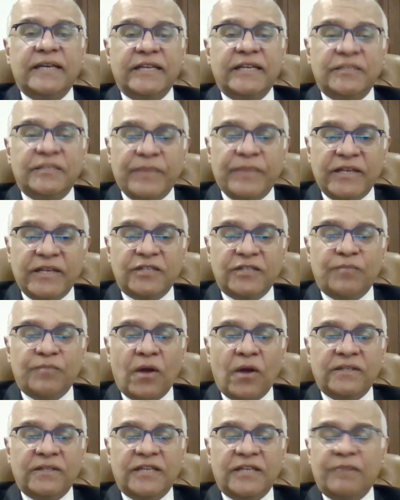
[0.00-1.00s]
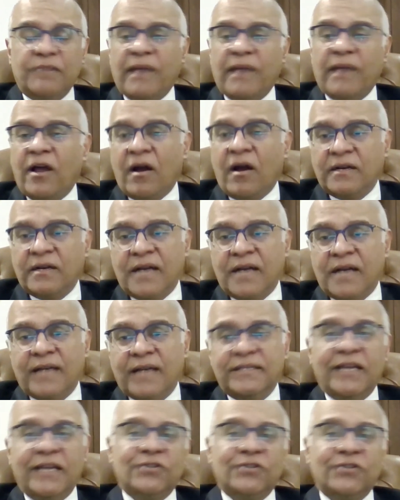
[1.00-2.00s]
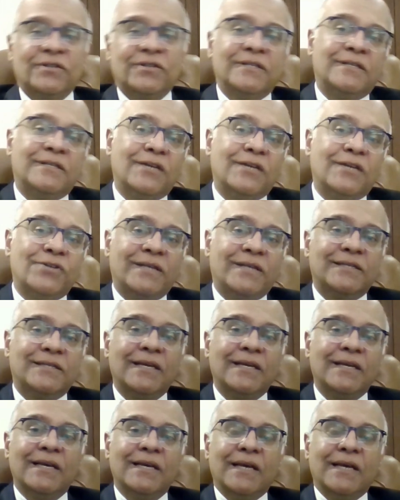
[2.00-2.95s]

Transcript: is being sponsored by organizations such as